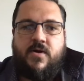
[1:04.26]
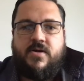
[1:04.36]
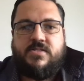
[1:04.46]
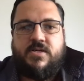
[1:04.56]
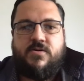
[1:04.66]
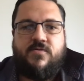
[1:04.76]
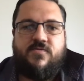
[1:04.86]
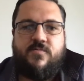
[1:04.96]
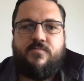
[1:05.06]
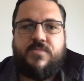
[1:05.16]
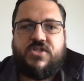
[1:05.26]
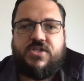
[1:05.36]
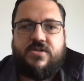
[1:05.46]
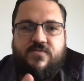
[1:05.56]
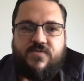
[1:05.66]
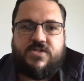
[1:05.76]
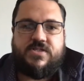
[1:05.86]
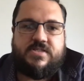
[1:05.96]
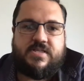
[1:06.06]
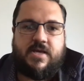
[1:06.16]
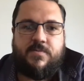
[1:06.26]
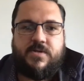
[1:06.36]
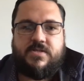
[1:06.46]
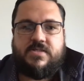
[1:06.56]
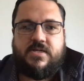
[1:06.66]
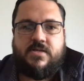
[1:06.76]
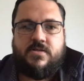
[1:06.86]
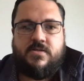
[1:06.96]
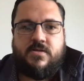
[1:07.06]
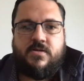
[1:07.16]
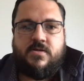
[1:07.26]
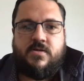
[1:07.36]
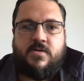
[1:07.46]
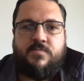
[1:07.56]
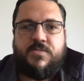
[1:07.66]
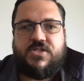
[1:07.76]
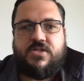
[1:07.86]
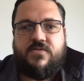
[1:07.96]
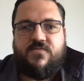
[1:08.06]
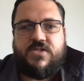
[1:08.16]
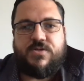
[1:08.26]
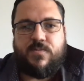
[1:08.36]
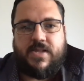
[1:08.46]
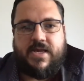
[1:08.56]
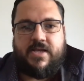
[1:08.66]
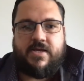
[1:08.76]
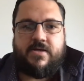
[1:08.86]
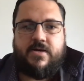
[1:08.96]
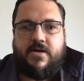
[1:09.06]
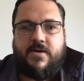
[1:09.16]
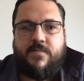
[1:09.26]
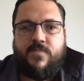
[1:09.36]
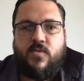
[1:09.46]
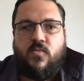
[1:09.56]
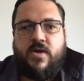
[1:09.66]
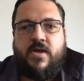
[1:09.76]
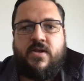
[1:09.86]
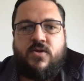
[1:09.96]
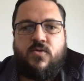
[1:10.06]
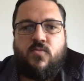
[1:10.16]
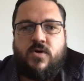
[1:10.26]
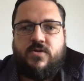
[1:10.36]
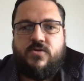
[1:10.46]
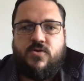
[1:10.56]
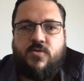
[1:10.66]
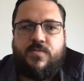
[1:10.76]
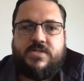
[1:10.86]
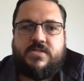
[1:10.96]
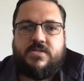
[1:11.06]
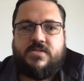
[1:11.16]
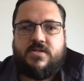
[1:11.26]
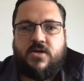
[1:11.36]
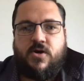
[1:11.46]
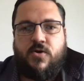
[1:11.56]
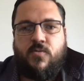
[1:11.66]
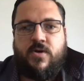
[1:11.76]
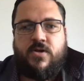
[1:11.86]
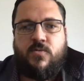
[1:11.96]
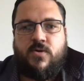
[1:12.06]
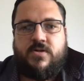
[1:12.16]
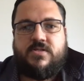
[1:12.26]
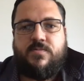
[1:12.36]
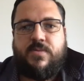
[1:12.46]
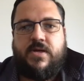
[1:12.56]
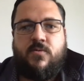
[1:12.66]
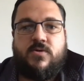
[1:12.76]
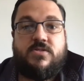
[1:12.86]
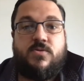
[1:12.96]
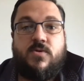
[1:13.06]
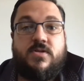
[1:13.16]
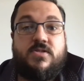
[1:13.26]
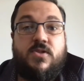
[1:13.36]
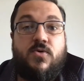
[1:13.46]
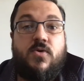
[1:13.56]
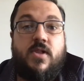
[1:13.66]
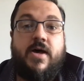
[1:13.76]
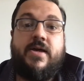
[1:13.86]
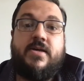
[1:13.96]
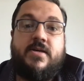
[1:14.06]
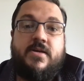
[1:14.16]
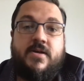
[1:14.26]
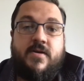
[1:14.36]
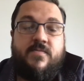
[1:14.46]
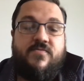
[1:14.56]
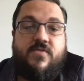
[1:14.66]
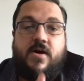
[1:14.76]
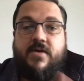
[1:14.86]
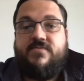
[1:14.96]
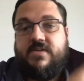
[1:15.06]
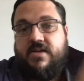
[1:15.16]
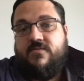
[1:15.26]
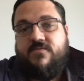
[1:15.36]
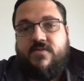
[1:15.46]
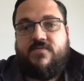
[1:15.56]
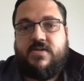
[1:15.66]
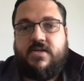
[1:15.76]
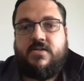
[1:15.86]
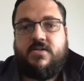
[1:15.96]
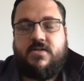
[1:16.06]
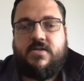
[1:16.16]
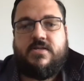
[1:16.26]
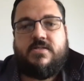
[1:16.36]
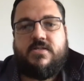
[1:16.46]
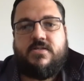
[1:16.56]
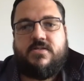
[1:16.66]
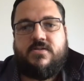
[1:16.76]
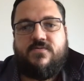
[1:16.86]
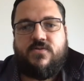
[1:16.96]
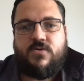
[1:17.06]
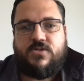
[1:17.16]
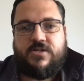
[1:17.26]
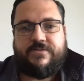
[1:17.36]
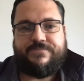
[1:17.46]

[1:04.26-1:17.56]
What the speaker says: idea of mission and vision statements and mission and vision planning. Where do you want your business to go? Where do you want it to be? What do you want it to look like 5, 10, 15 years into the future?